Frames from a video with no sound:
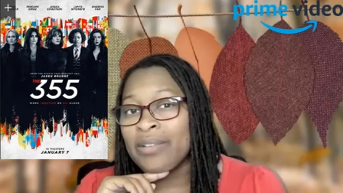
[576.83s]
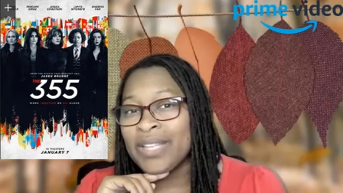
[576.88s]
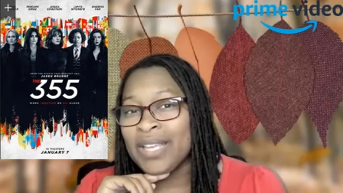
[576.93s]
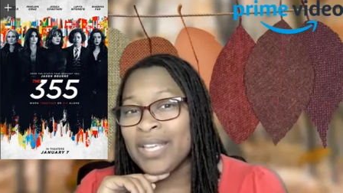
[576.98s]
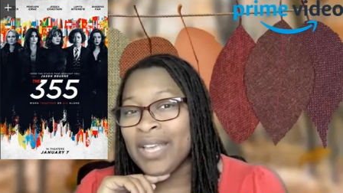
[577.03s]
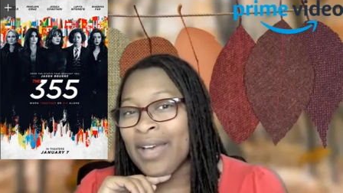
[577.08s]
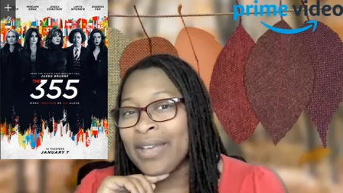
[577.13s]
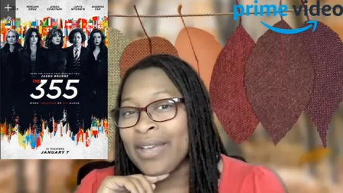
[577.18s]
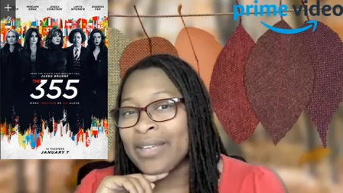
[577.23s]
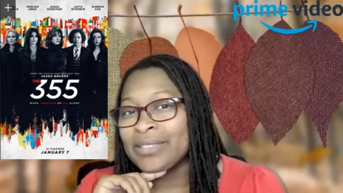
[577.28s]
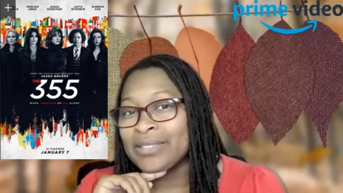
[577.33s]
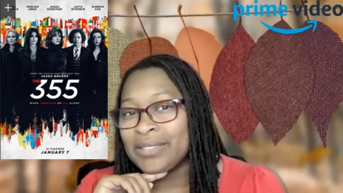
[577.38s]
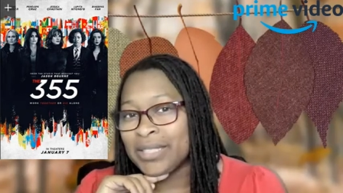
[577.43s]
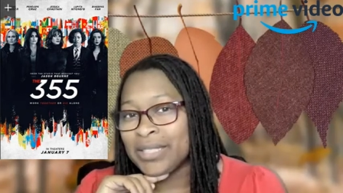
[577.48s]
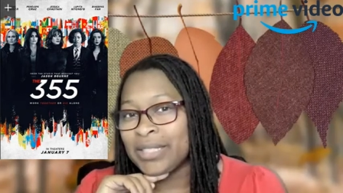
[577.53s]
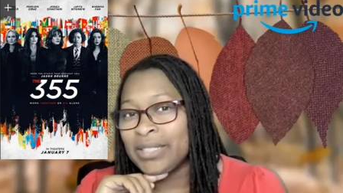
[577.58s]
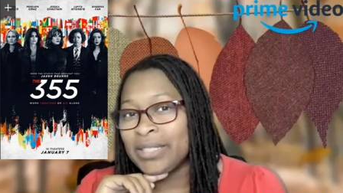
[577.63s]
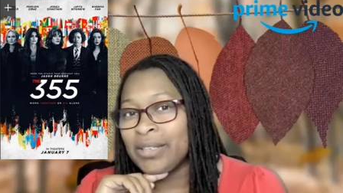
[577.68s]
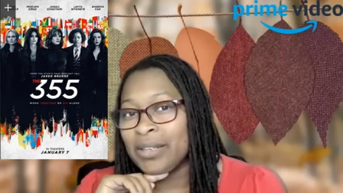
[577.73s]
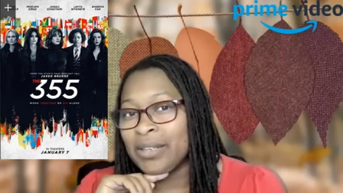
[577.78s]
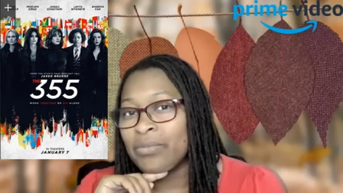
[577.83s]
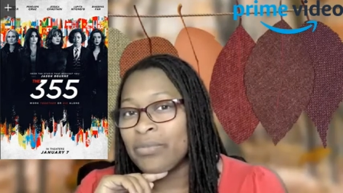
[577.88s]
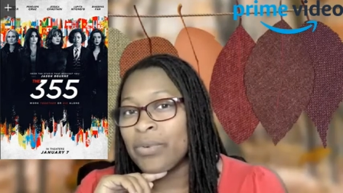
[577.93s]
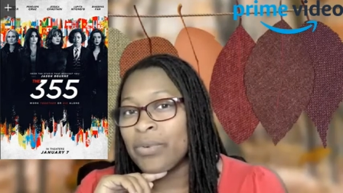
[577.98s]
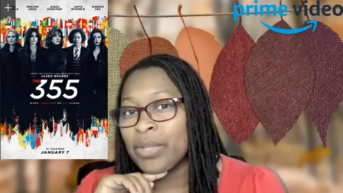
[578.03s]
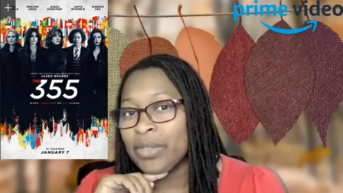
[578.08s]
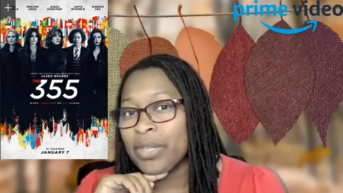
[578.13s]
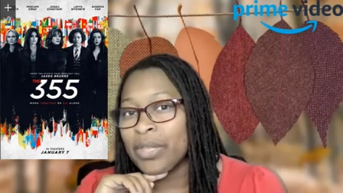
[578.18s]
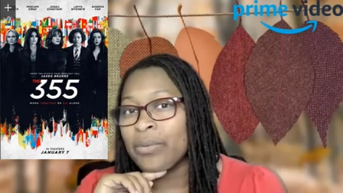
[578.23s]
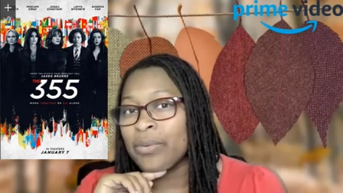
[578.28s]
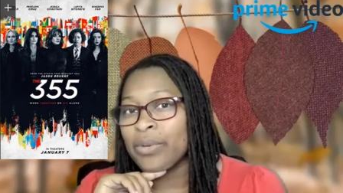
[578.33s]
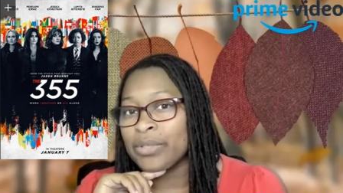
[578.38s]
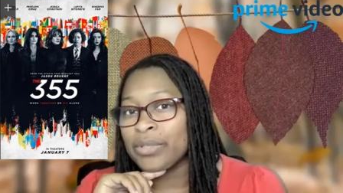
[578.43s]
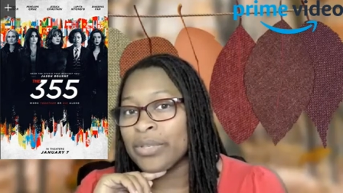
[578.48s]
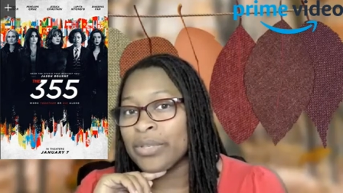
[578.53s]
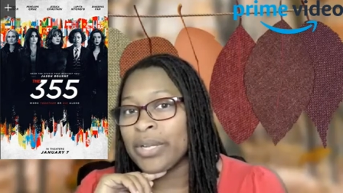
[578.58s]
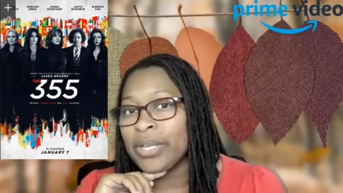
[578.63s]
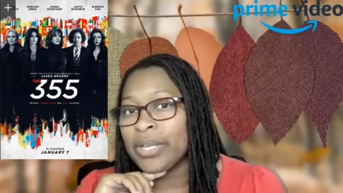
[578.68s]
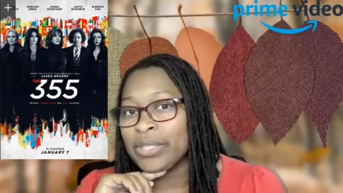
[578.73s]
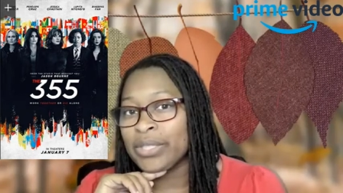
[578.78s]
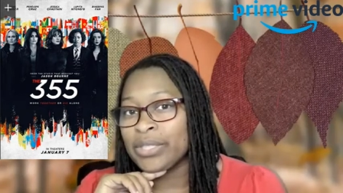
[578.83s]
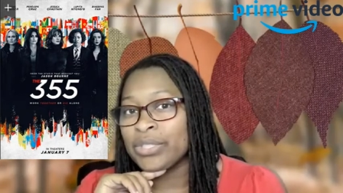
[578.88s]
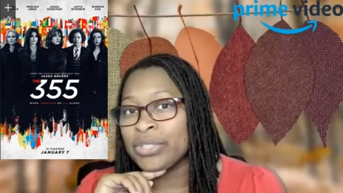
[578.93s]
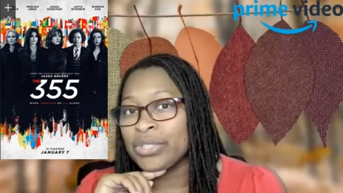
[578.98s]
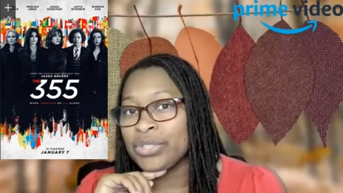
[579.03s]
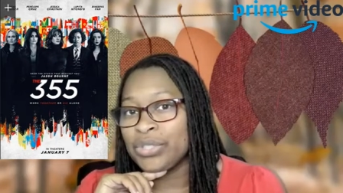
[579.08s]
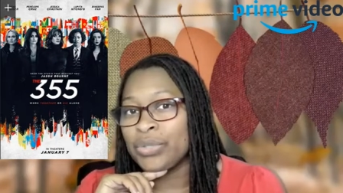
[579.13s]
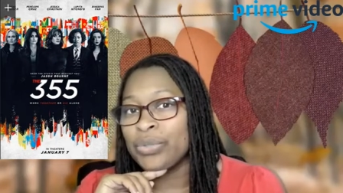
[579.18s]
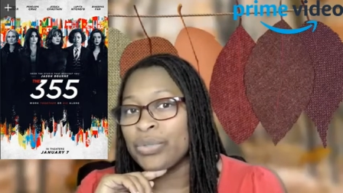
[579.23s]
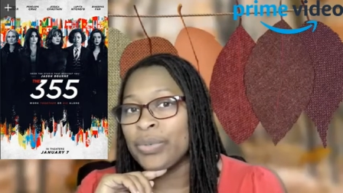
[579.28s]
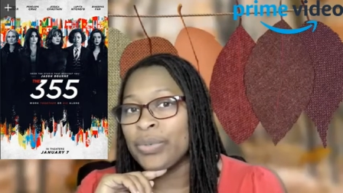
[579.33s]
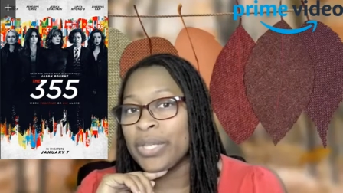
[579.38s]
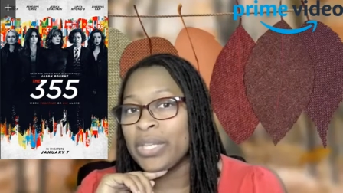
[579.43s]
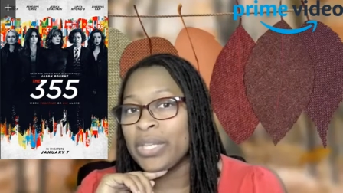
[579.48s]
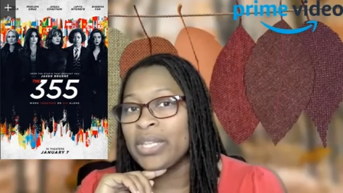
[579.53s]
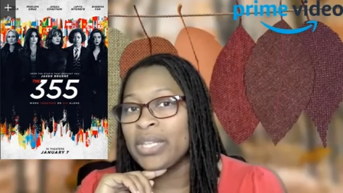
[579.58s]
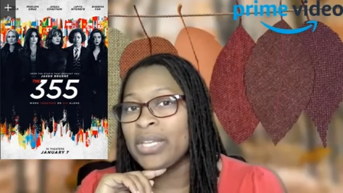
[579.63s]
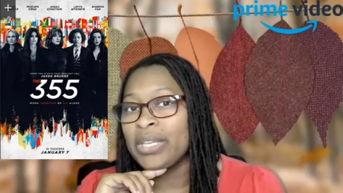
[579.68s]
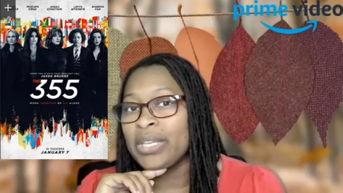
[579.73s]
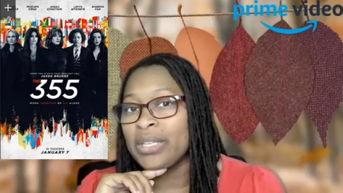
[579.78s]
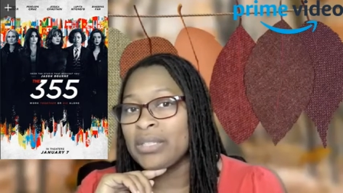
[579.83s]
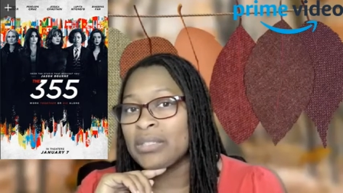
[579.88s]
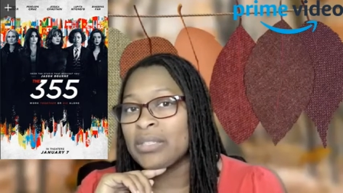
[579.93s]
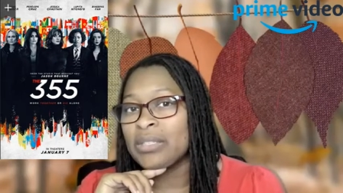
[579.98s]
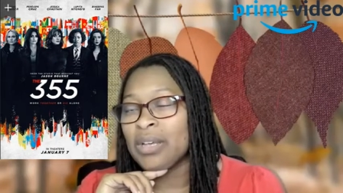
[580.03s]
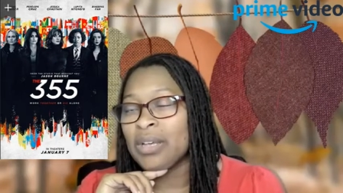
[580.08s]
the idea of what they were trying to do with it.